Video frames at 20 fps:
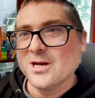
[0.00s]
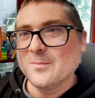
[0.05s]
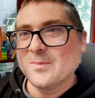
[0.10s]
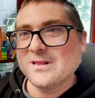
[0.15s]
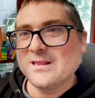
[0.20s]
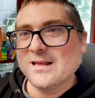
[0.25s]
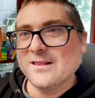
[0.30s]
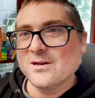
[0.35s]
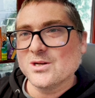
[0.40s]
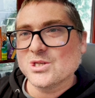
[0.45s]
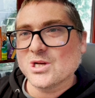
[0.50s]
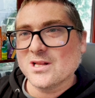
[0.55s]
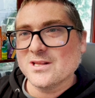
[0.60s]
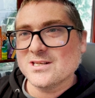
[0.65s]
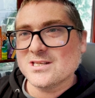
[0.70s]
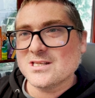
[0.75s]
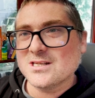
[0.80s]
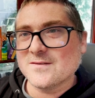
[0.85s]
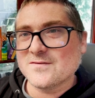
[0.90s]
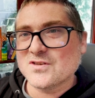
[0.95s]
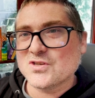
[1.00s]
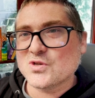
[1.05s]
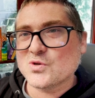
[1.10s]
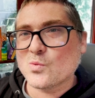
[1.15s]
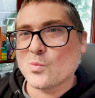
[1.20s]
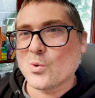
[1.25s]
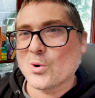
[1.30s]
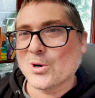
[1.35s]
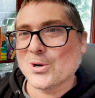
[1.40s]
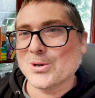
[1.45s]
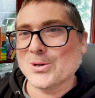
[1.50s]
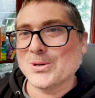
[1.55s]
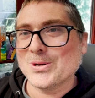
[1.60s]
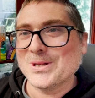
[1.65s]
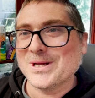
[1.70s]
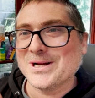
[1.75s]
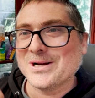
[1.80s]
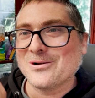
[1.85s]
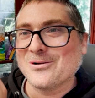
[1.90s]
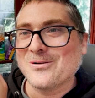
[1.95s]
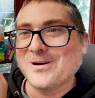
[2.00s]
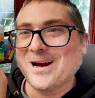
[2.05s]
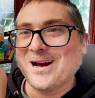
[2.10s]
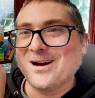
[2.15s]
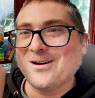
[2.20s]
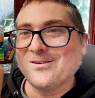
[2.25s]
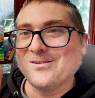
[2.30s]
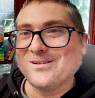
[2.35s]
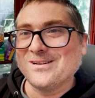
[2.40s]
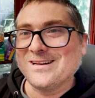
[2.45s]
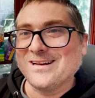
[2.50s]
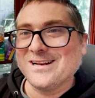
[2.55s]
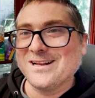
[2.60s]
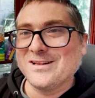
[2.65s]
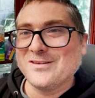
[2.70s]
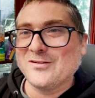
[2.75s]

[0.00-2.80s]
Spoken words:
But then there's all this stuff swirling around it.